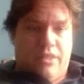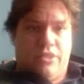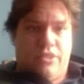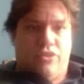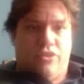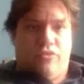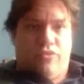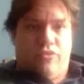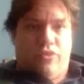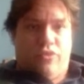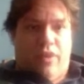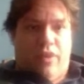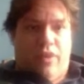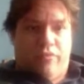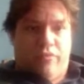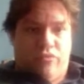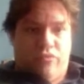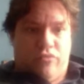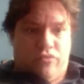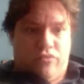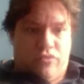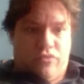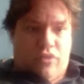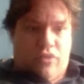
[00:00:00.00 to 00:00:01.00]
So you have
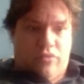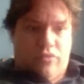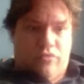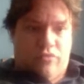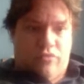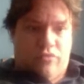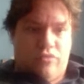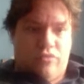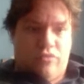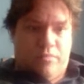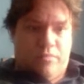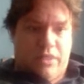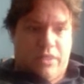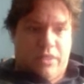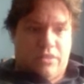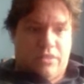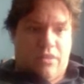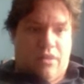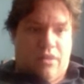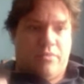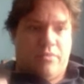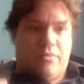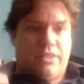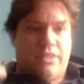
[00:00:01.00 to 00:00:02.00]
two spade
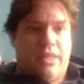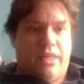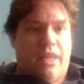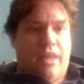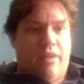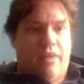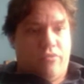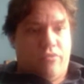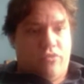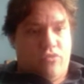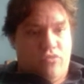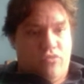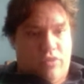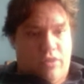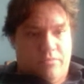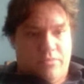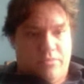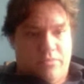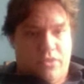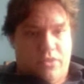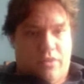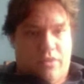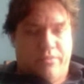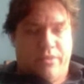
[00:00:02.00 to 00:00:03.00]
stoppers, they have two
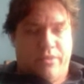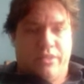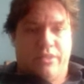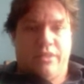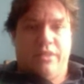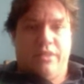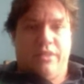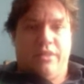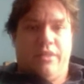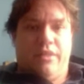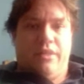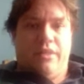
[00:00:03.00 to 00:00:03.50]
club stoppers.